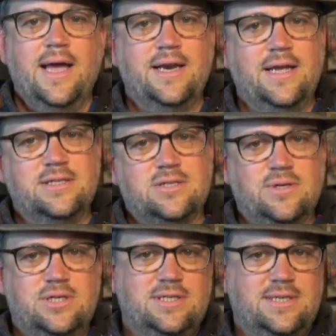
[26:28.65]
And
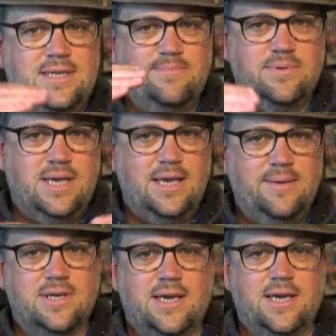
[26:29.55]
so it just
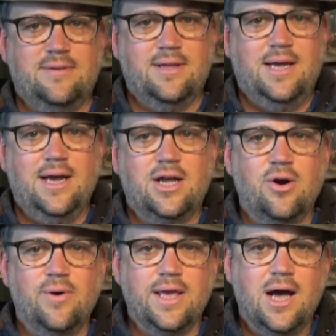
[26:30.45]
keeps like
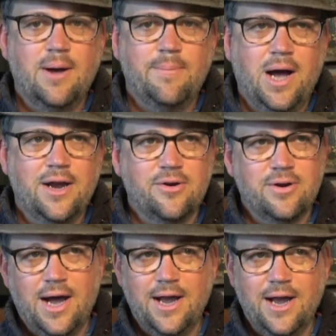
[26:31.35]
going up
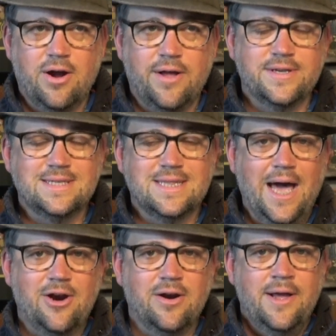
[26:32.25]
higher and higher on this
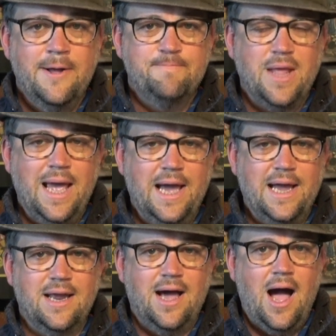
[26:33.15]
ladder.
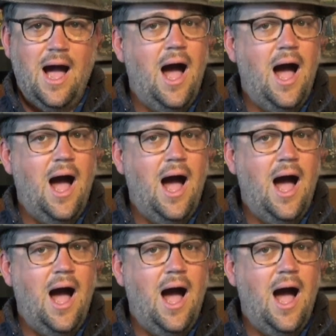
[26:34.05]
And